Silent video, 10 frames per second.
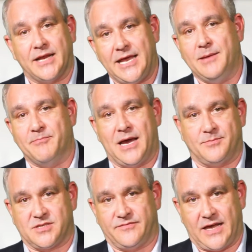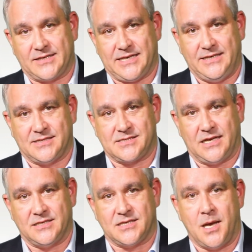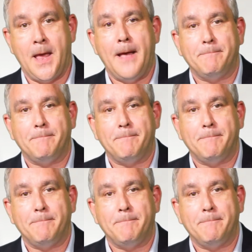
and heat maps of that data center,